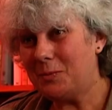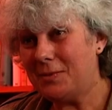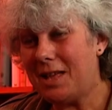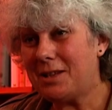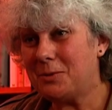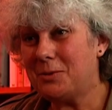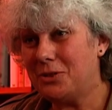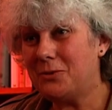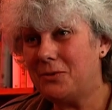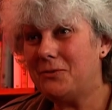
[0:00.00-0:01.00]
that was
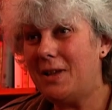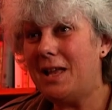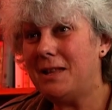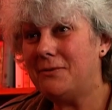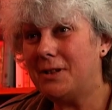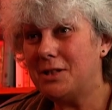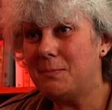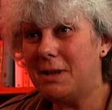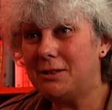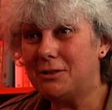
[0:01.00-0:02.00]
sort of fairly
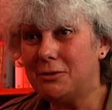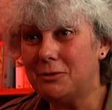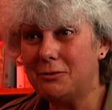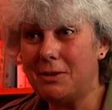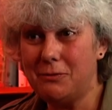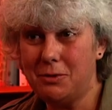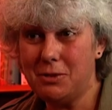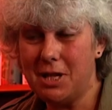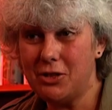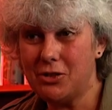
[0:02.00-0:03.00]
fundamental
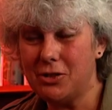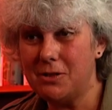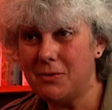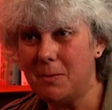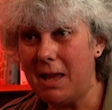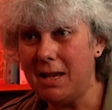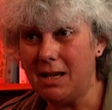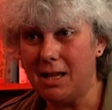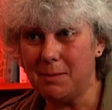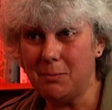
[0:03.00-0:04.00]
refutation of the main
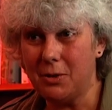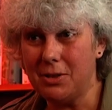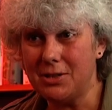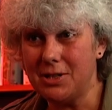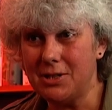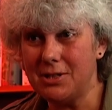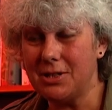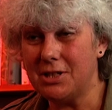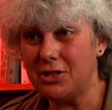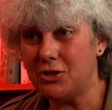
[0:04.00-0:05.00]
hypothesis
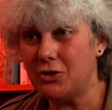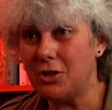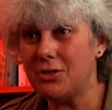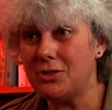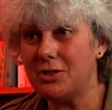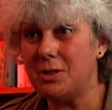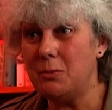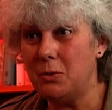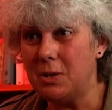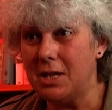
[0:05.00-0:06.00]
that it's just the
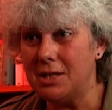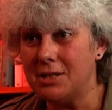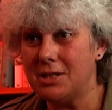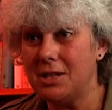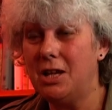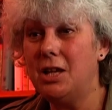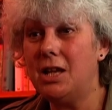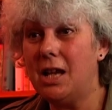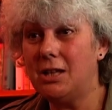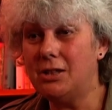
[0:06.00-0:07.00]
Moonies
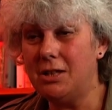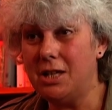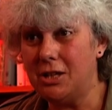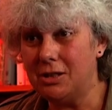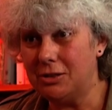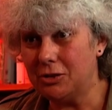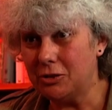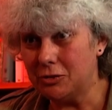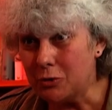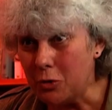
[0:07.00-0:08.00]
and the
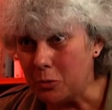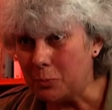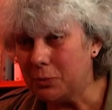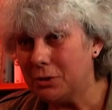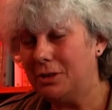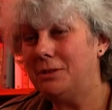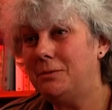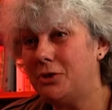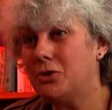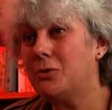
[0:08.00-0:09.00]
group
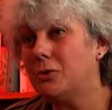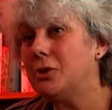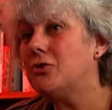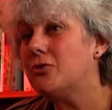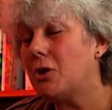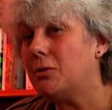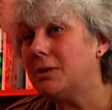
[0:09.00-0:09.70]
which could control